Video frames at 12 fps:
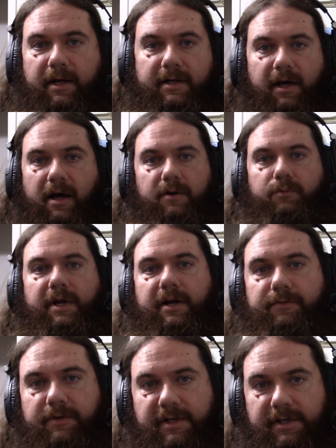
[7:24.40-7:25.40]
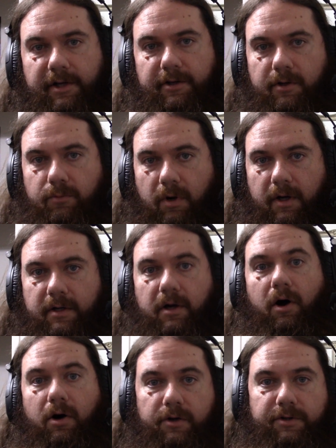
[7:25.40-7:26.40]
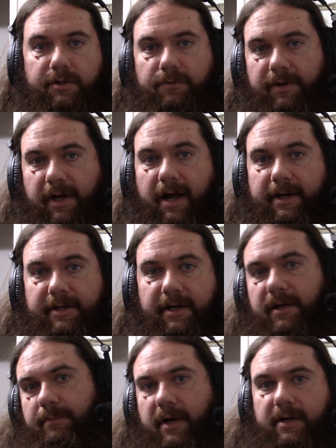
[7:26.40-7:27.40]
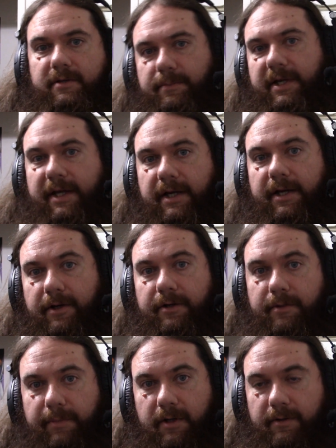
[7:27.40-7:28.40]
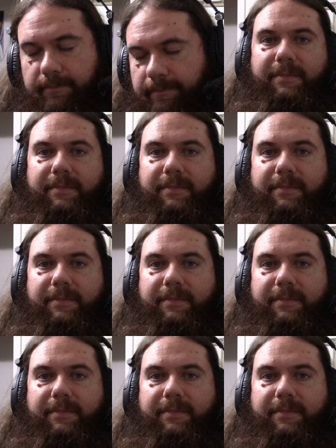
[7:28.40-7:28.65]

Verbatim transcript: and not whatever is in your water also reacting and possibly getting on your metal.